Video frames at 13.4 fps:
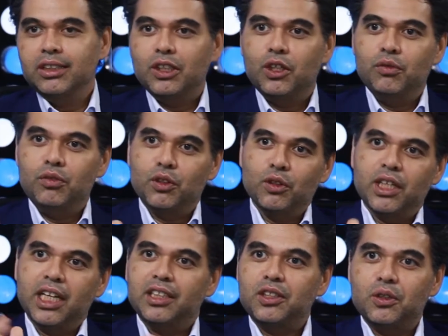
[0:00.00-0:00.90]
So if you
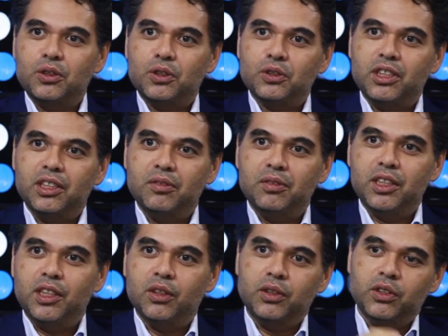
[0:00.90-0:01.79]
look at Social City
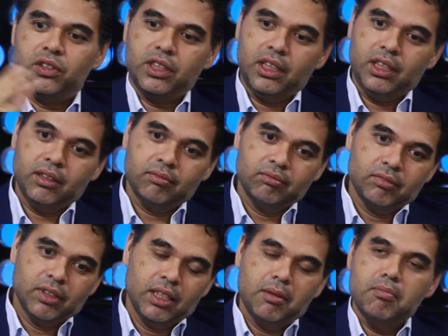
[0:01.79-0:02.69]
video, you see
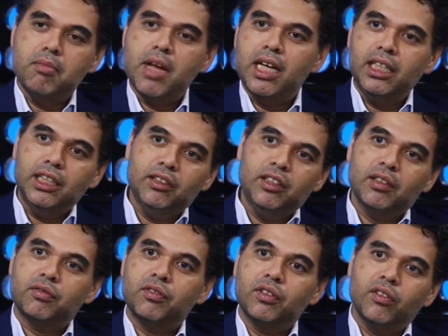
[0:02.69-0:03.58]
many
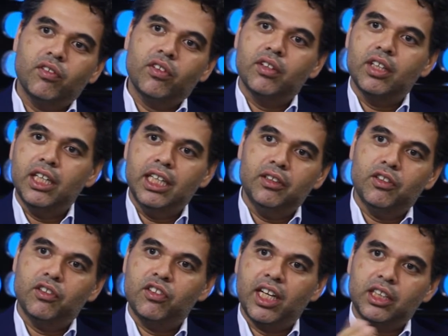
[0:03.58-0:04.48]
different
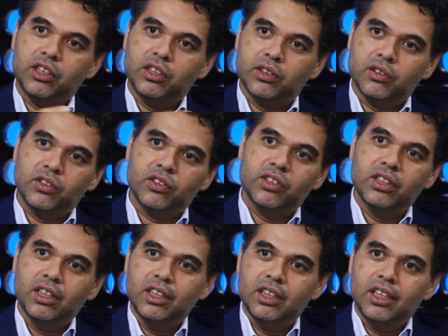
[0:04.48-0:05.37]
intersections
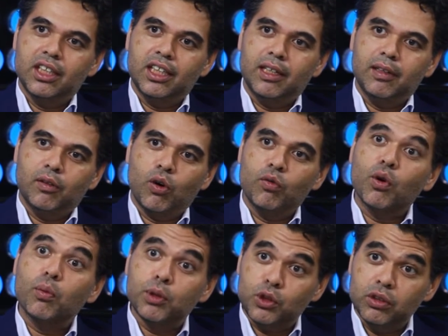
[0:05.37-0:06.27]

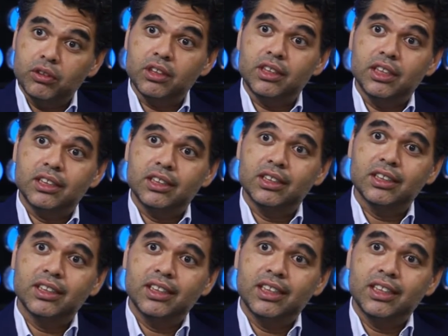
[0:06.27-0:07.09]
of opportunities.